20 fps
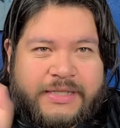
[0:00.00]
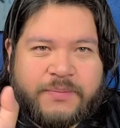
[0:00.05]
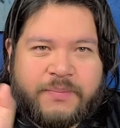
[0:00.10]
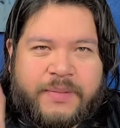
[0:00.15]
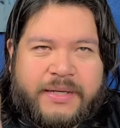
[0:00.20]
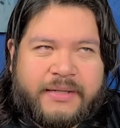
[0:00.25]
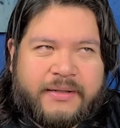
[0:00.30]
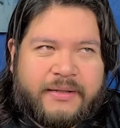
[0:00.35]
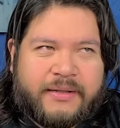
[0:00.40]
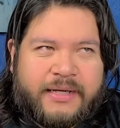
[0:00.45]
It's
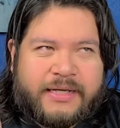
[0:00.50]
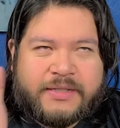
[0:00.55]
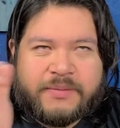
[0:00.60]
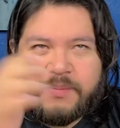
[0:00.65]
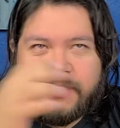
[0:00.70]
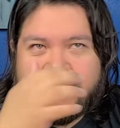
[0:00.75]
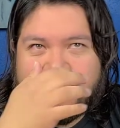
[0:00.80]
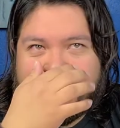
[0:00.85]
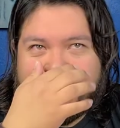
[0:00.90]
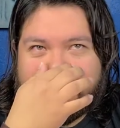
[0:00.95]
been it's
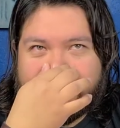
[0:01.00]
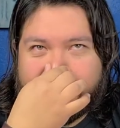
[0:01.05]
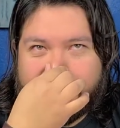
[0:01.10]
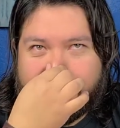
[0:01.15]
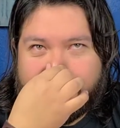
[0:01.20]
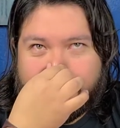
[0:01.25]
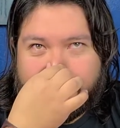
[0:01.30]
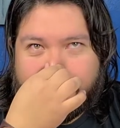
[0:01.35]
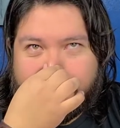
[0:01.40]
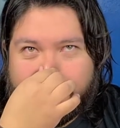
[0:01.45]
been like
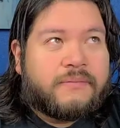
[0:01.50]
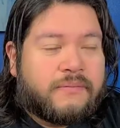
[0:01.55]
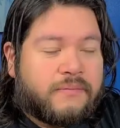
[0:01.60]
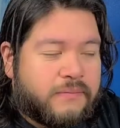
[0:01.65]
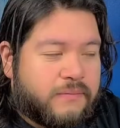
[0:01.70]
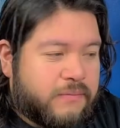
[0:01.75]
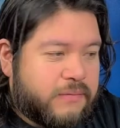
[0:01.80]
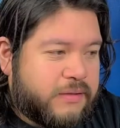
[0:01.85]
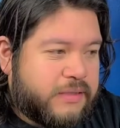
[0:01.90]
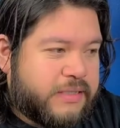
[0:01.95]

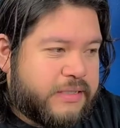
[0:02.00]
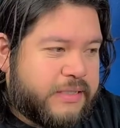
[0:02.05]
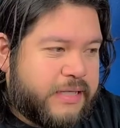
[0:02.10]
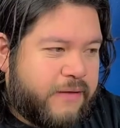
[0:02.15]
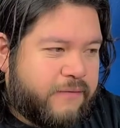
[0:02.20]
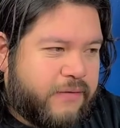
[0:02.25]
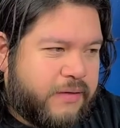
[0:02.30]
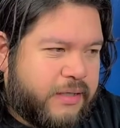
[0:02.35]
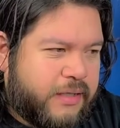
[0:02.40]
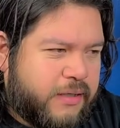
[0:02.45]

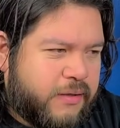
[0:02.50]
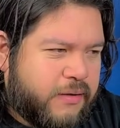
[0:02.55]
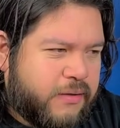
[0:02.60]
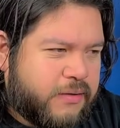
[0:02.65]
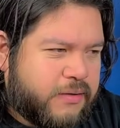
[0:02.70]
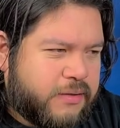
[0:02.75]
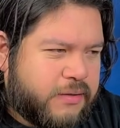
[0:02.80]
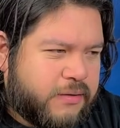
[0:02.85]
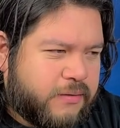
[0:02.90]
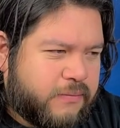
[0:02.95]
seven
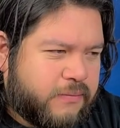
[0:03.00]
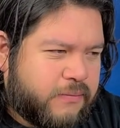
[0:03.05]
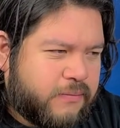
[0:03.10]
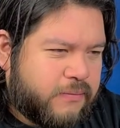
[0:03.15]
years,